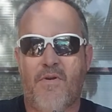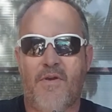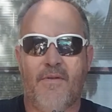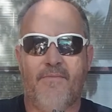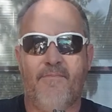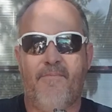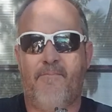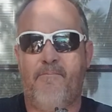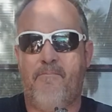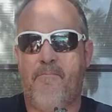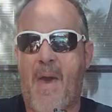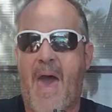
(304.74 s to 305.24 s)

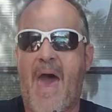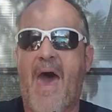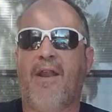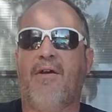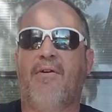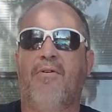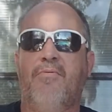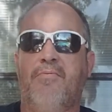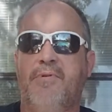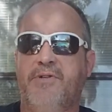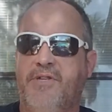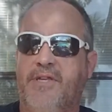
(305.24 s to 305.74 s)
and
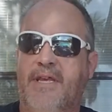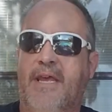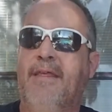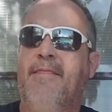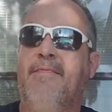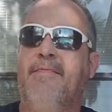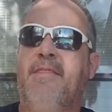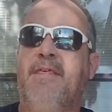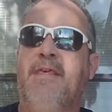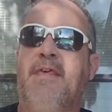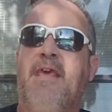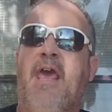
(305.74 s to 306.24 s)
battle was
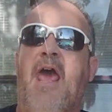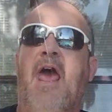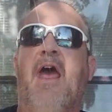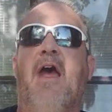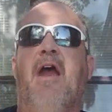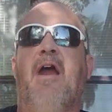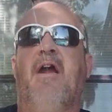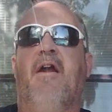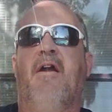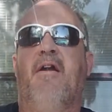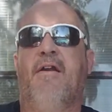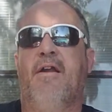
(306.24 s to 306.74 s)
in the
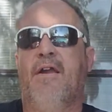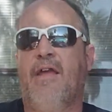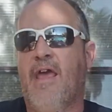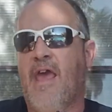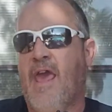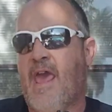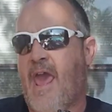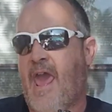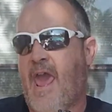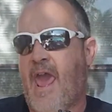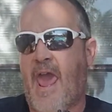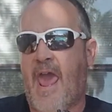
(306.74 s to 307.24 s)
air,
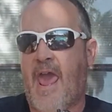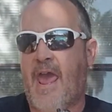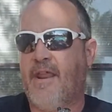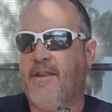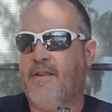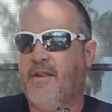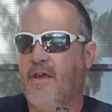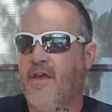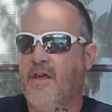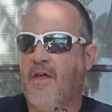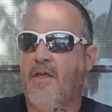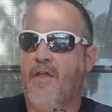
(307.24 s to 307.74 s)

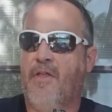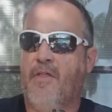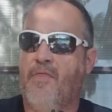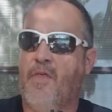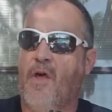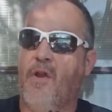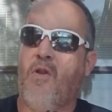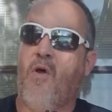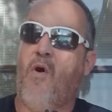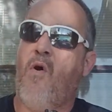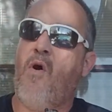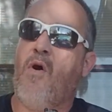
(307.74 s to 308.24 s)
and the
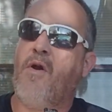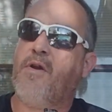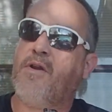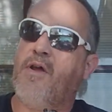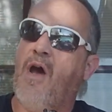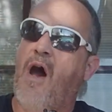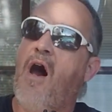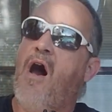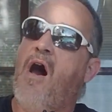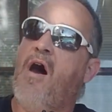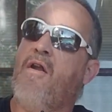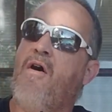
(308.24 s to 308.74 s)
Lord
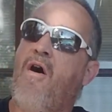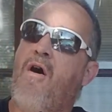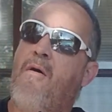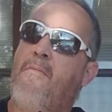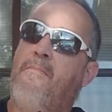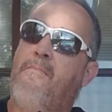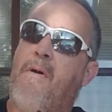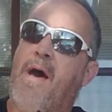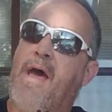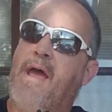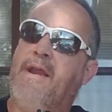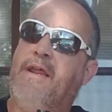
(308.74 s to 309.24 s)
God
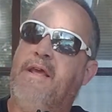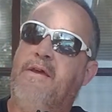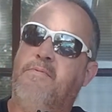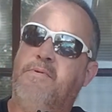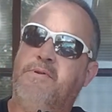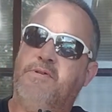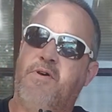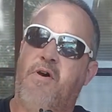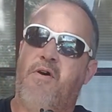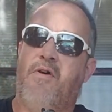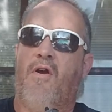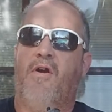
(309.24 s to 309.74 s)
Almighty
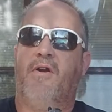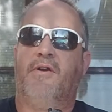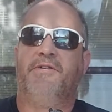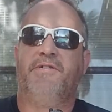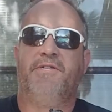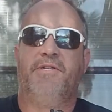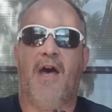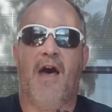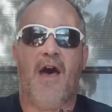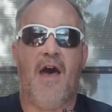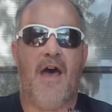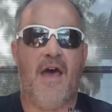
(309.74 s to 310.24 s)
was on our
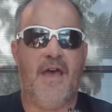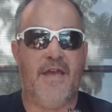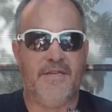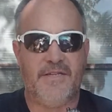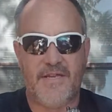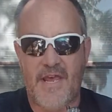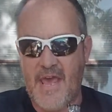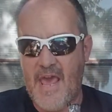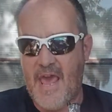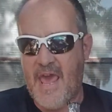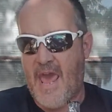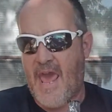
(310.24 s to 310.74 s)
sides,
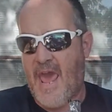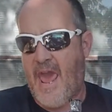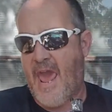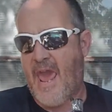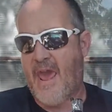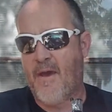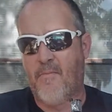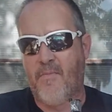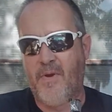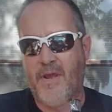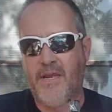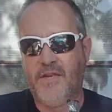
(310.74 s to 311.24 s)

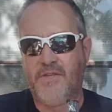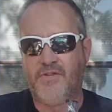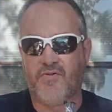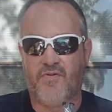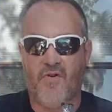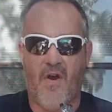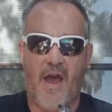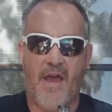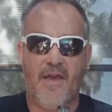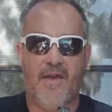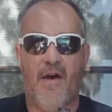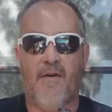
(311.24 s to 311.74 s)
and we
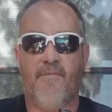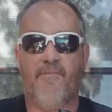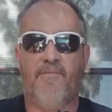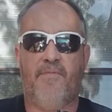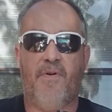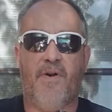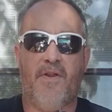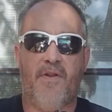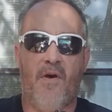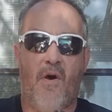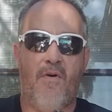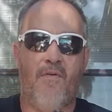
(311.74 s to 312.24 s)

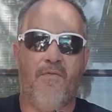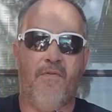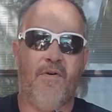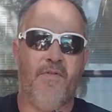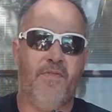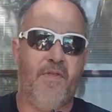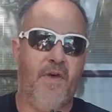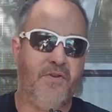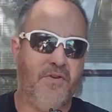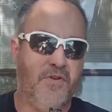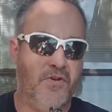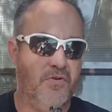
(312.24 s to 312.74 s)
triumphant over
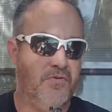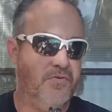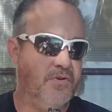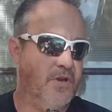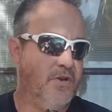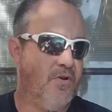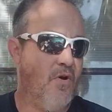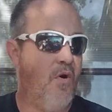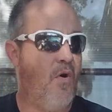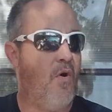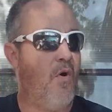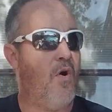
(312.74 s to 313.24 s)
the Union
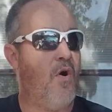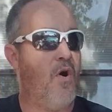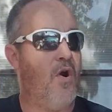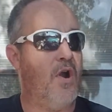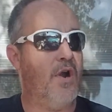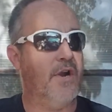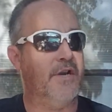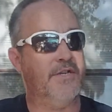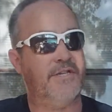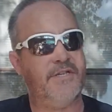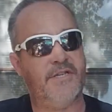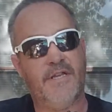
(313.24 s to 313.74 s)

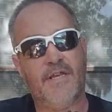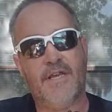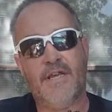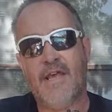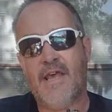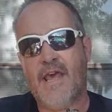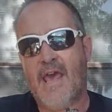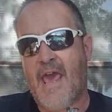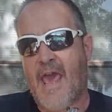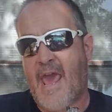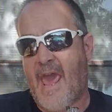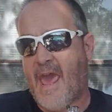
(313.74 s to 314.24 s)
hordes.
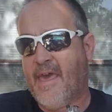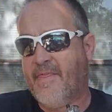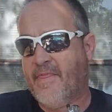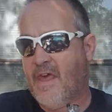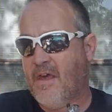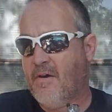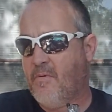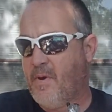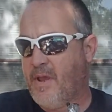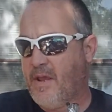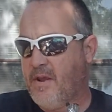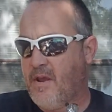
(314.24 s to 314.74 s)
And
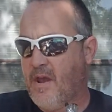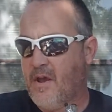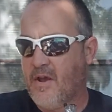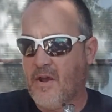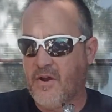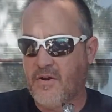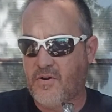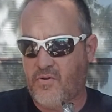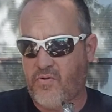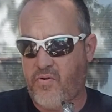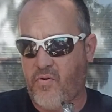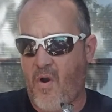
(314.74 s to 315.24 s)
then we
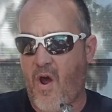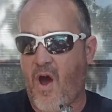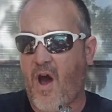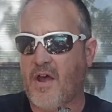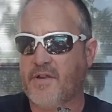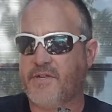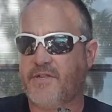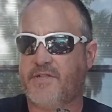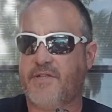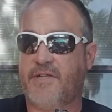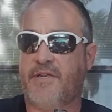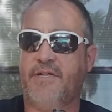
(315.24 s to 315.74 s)

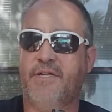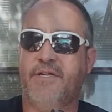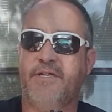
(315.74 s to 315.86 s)
crossed